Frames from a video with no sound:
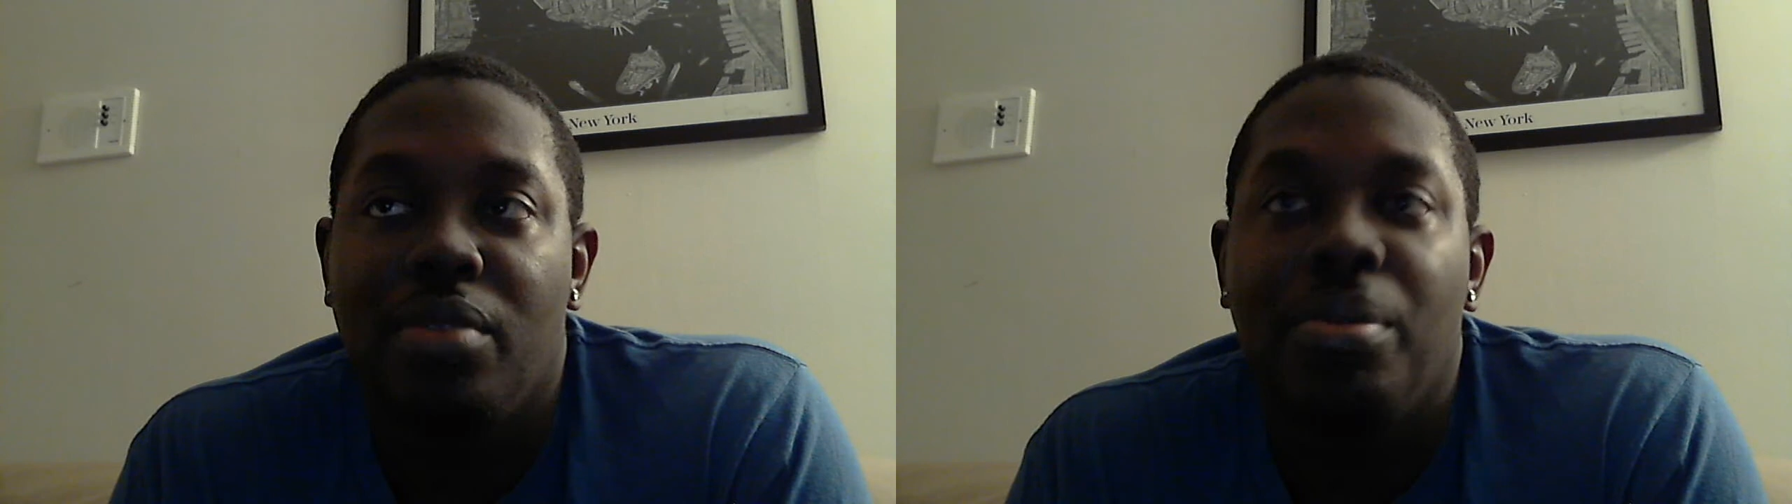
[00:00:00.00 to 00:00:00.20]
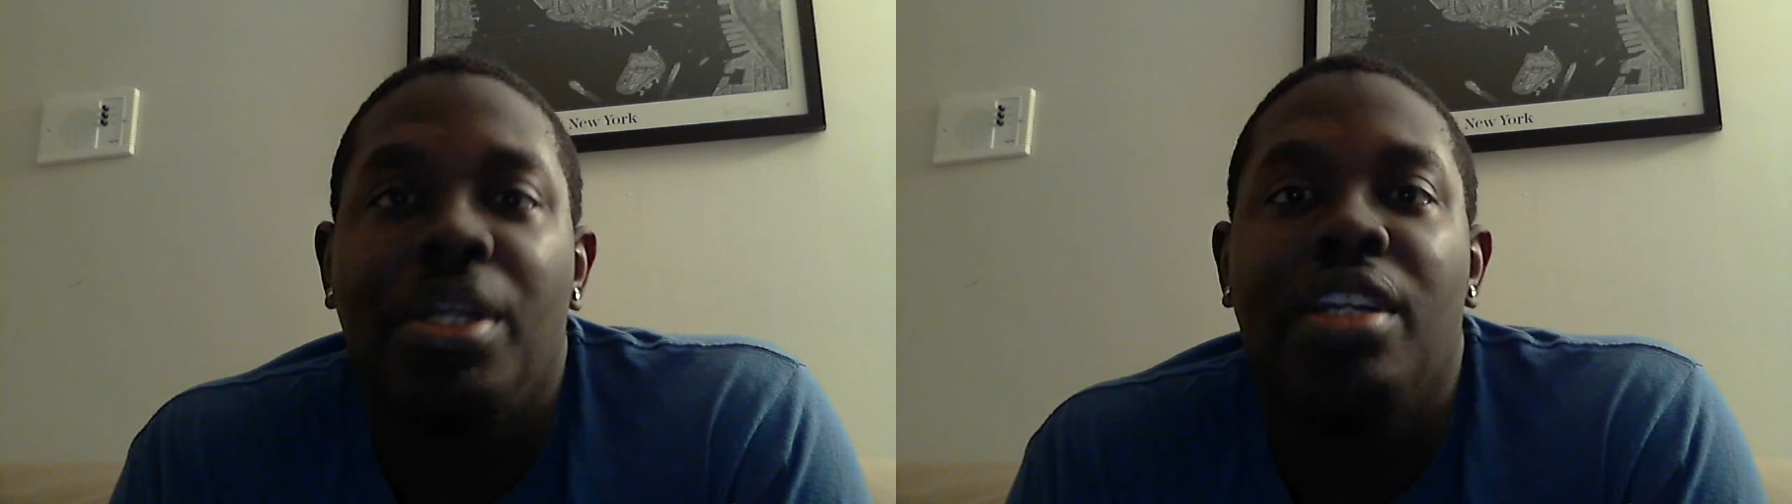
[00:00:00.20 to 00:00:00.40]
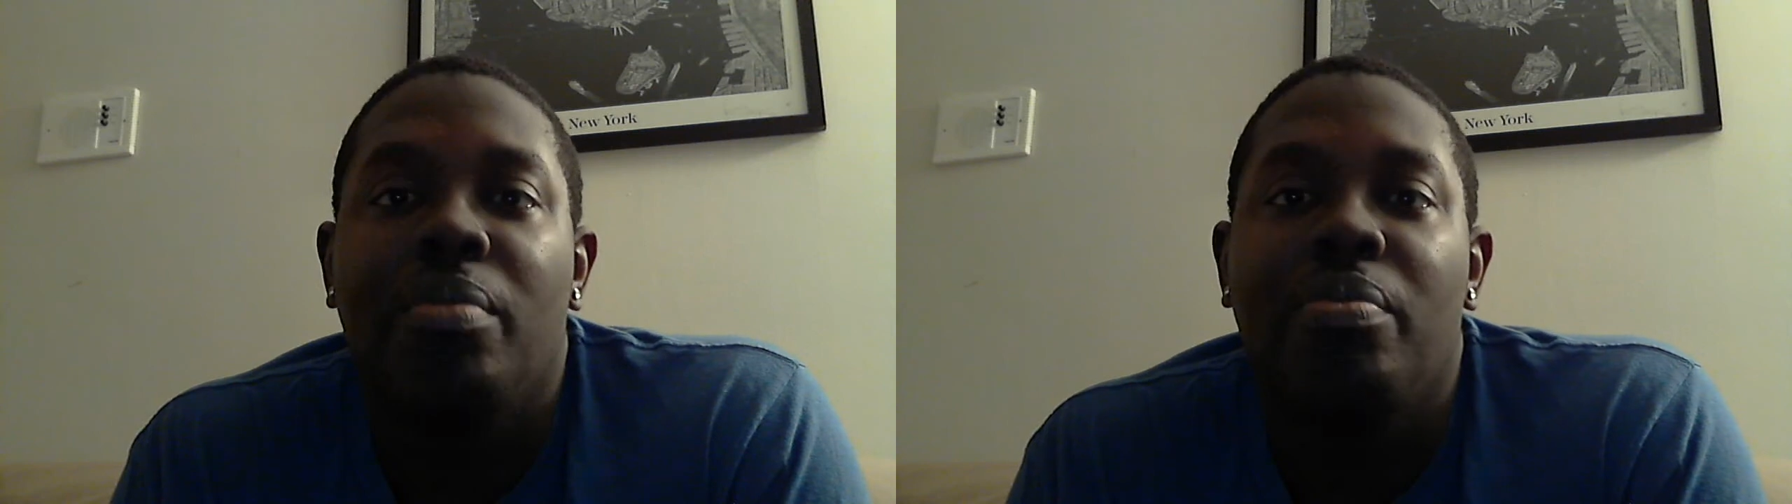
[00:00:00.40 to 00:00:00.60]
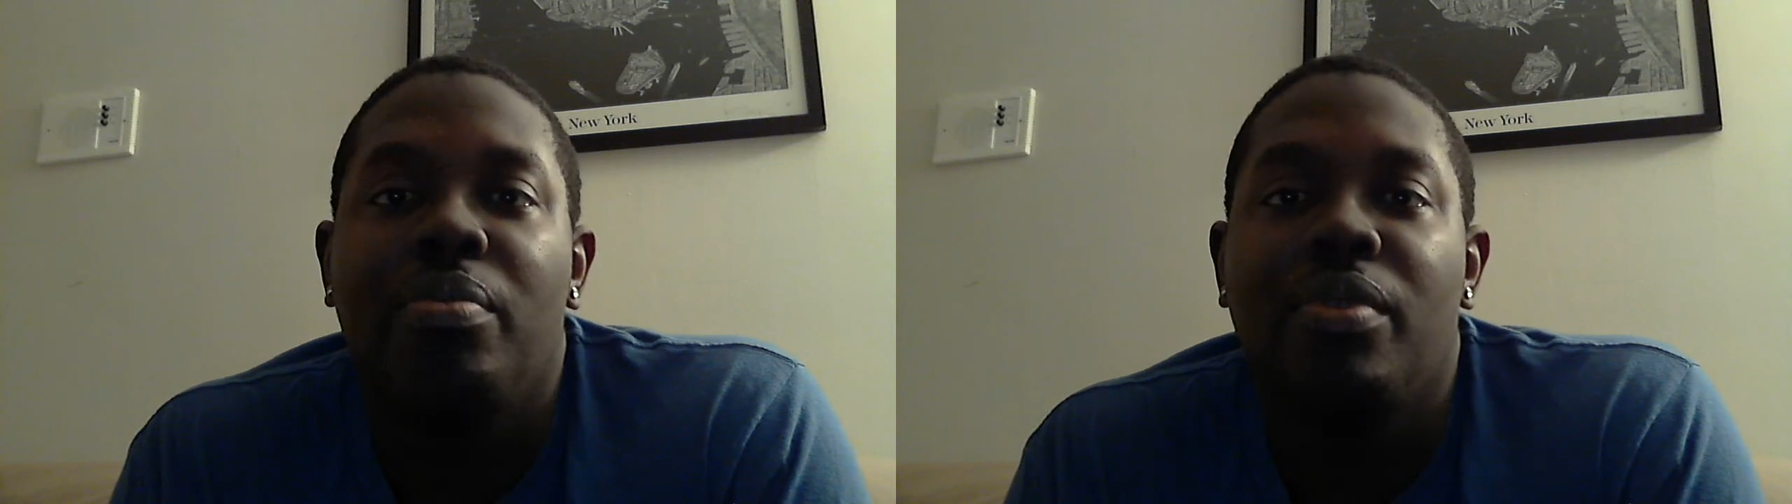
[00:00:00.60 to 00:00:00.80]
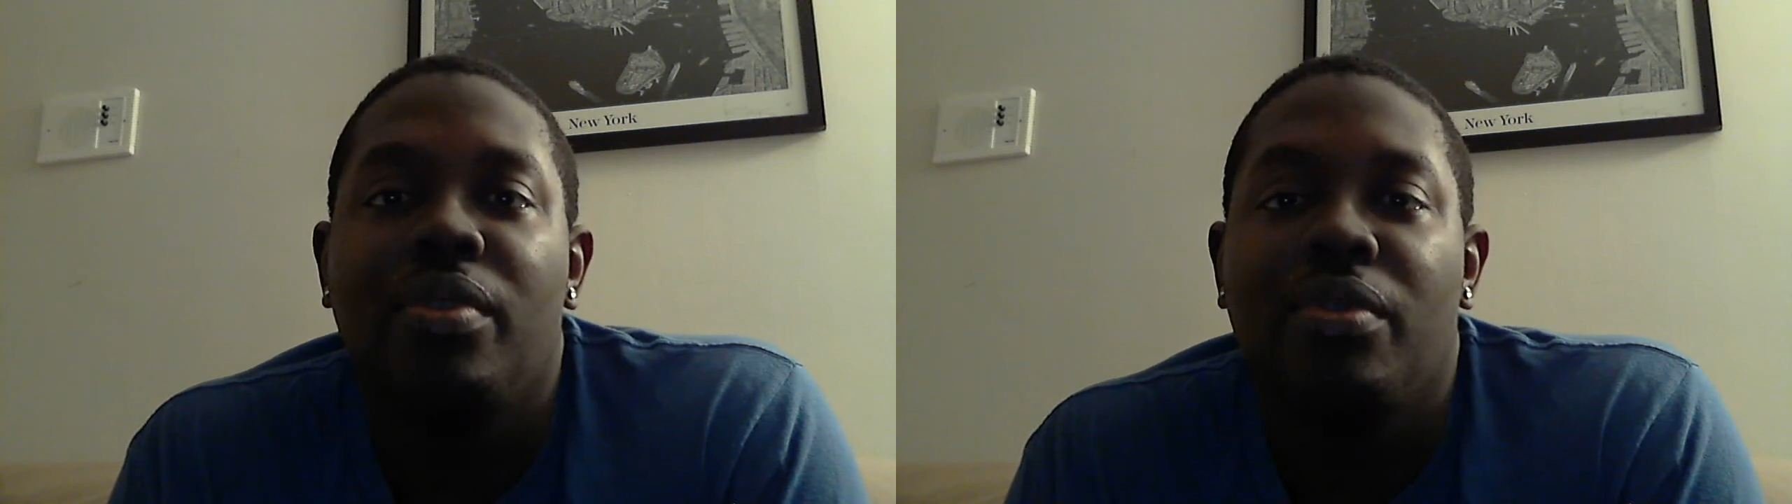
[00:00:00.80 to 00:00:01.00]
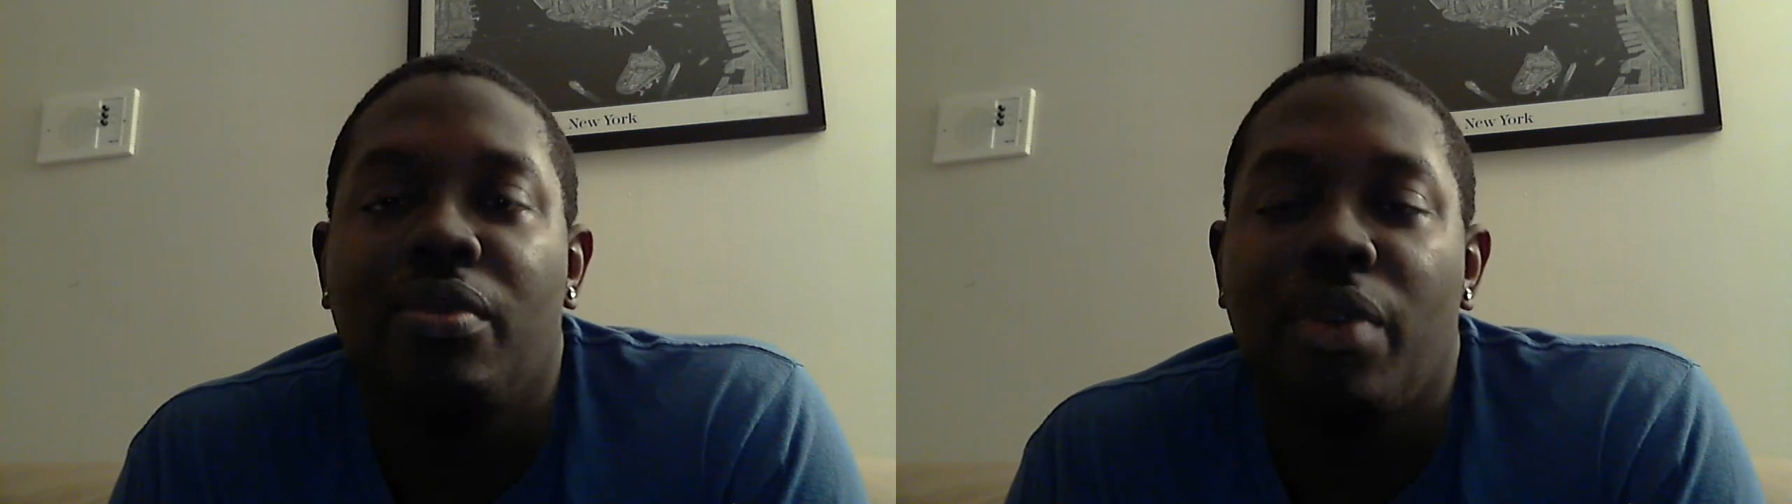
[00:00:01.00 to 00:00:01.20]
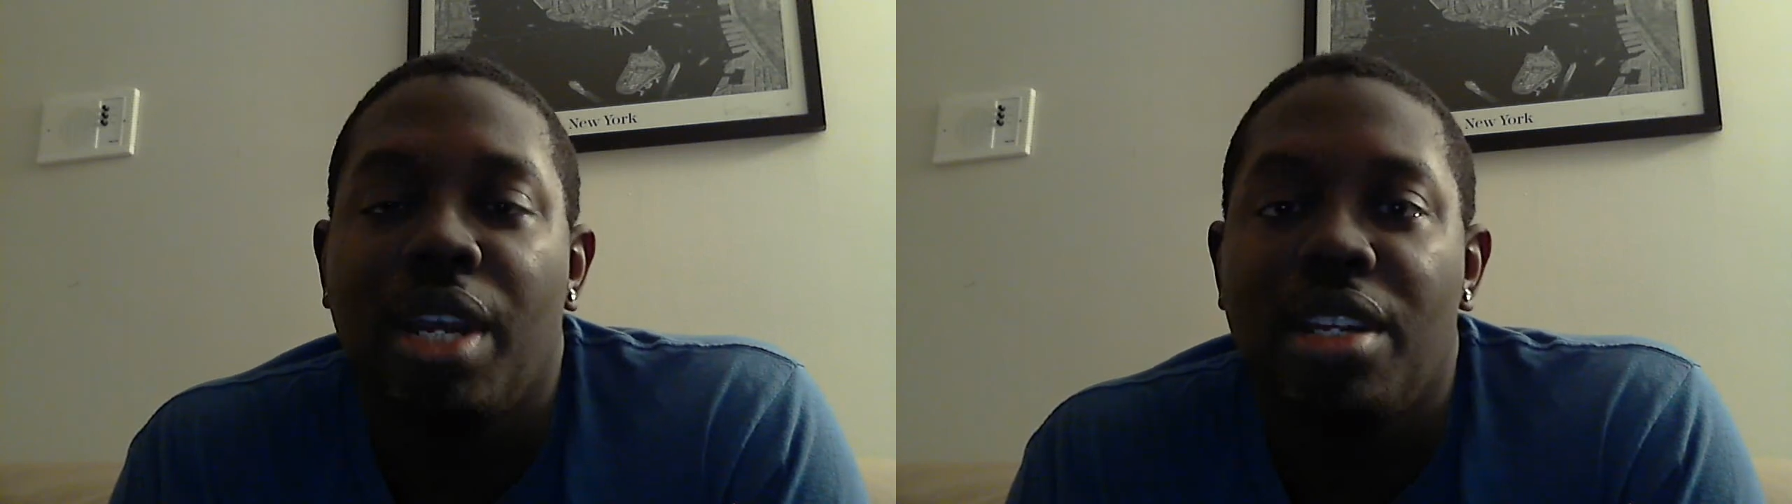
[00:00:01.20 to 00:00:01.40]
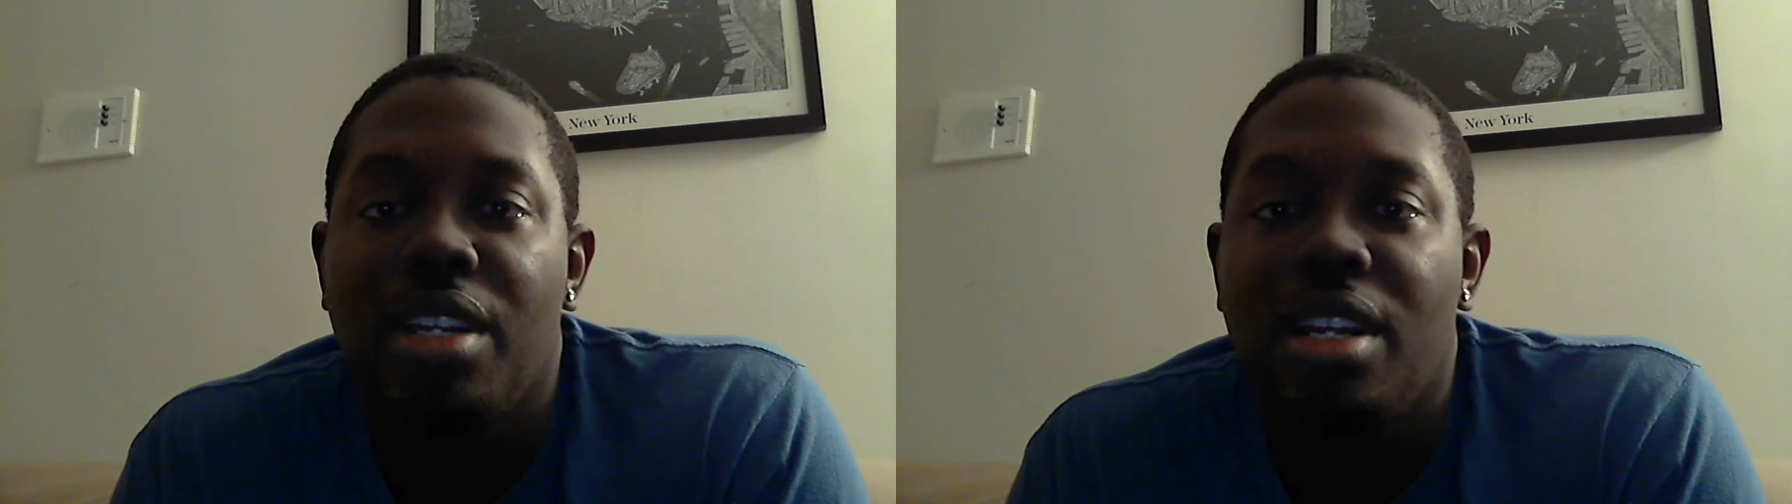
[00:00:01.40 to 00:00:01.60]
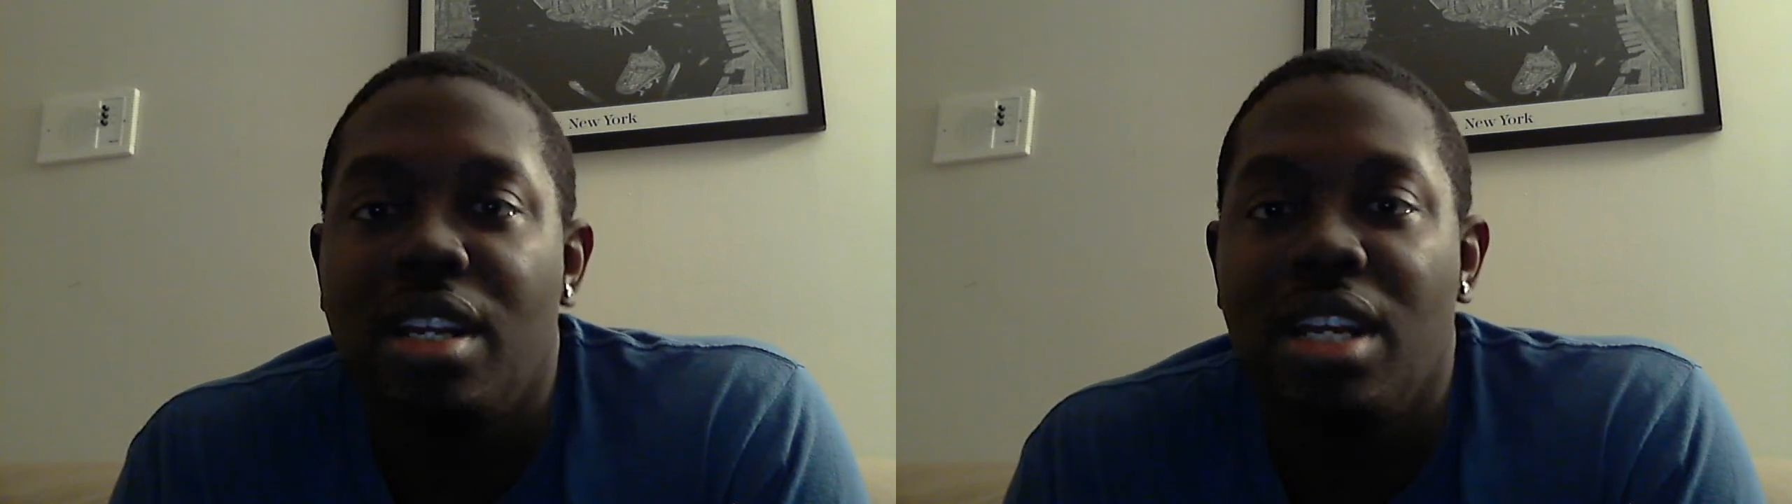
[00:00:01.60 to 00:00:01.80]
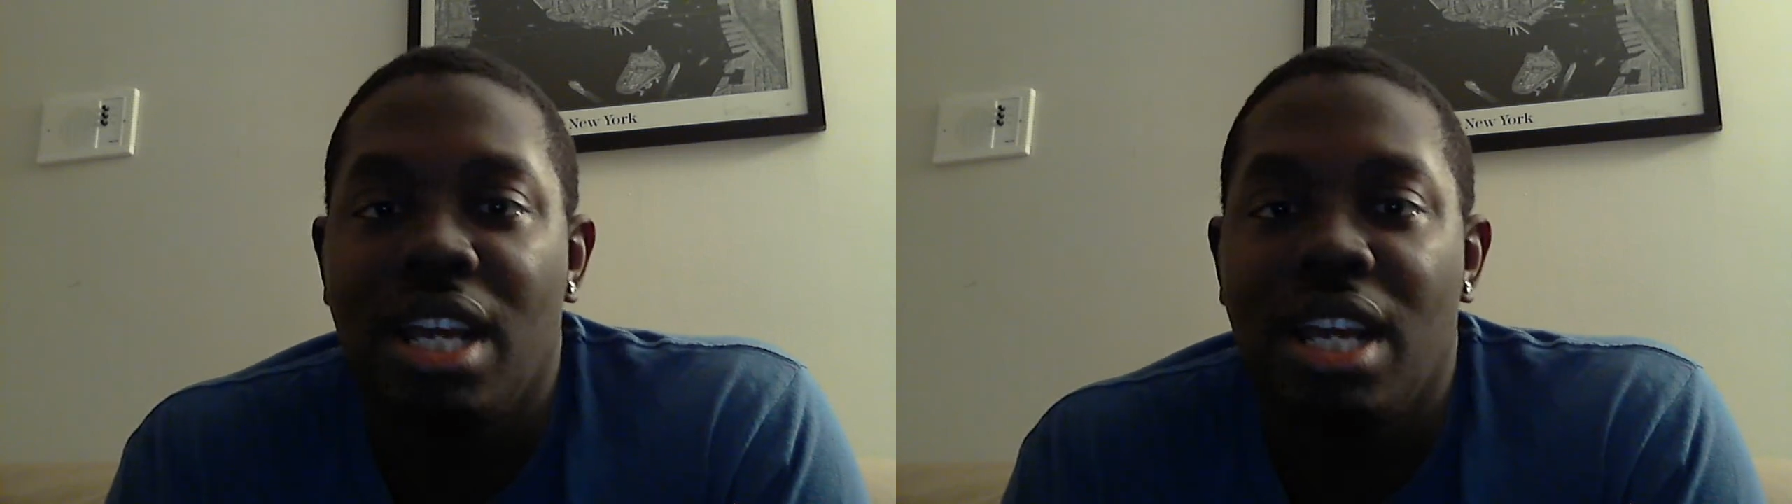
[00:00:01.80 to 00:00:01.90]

beaten up the way he did,